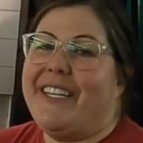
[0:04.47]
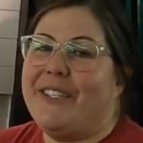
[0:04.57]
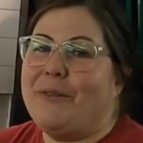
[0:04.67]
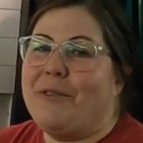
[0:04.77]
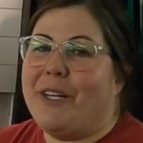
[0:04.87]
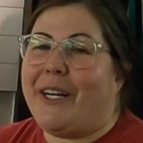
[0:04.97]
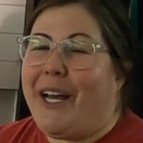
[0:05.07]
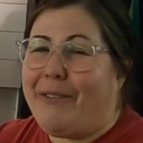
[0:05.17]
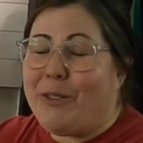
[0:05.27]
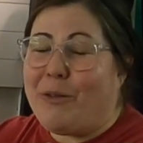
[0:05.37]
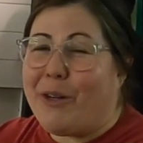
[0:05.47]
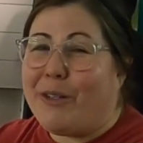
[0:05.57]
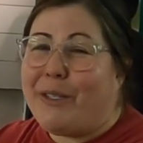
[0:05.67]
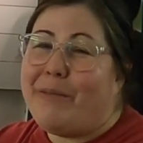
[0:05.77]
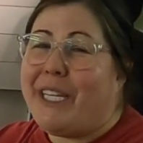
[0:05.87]
it doesn't work, I'll have to order
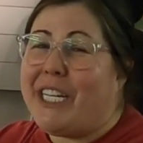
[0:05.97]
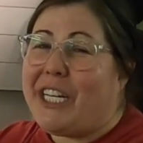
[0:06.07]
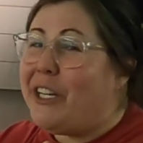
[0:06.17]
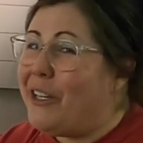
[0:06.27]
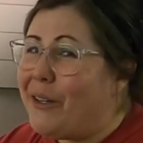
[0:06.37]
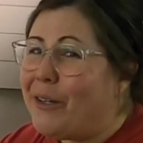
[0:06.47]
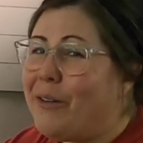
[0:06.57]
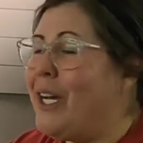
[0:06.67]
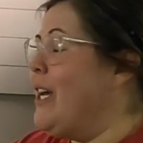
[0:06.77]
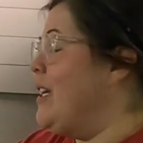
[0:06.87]
something new,